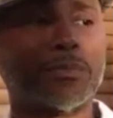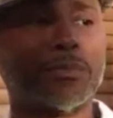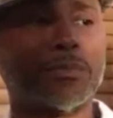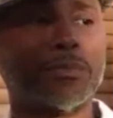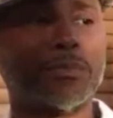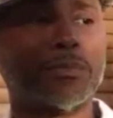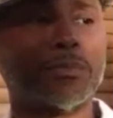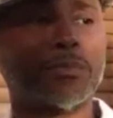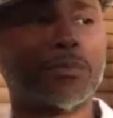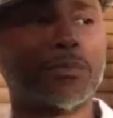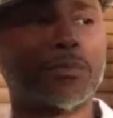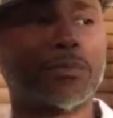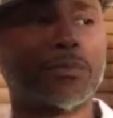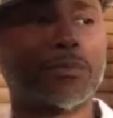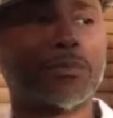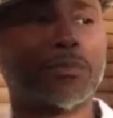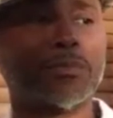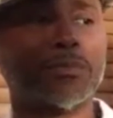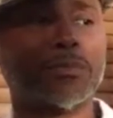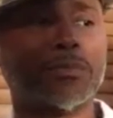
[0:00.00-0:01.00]

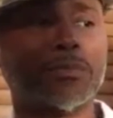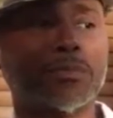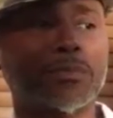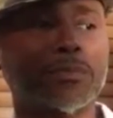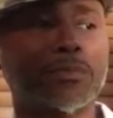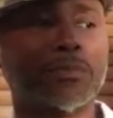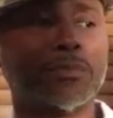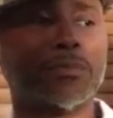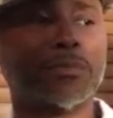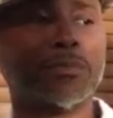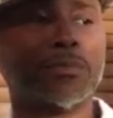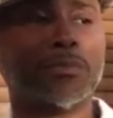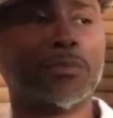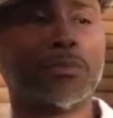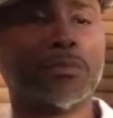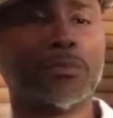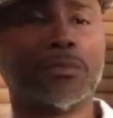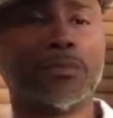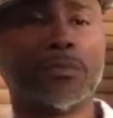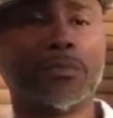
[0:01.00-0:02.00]

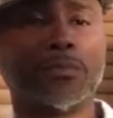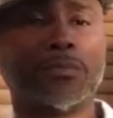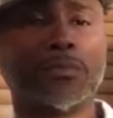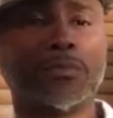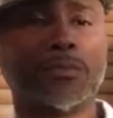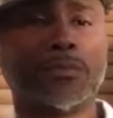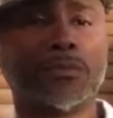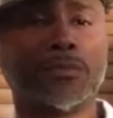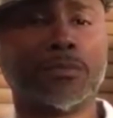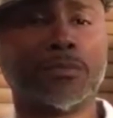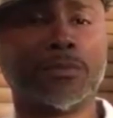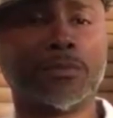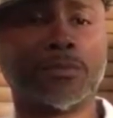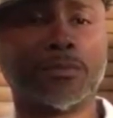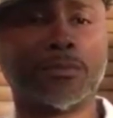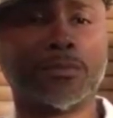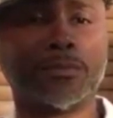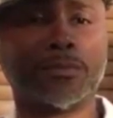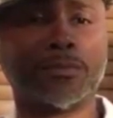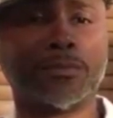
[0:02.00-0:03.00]

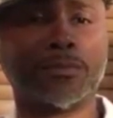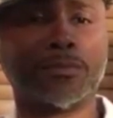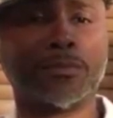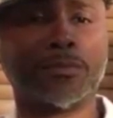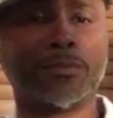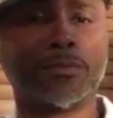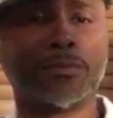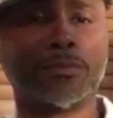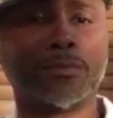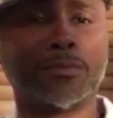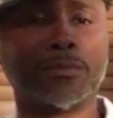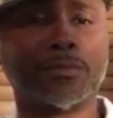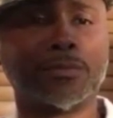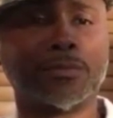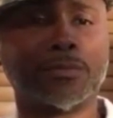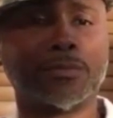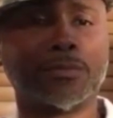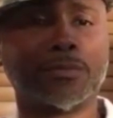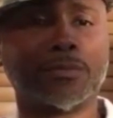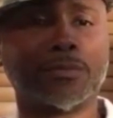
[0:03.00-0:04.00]

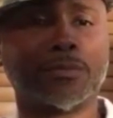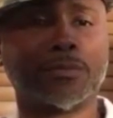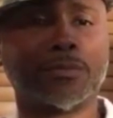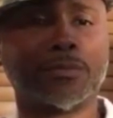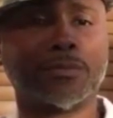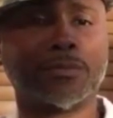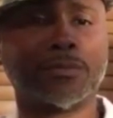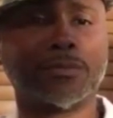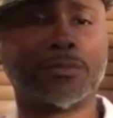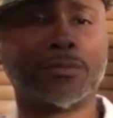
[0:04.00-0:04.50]
The person shown says nothing.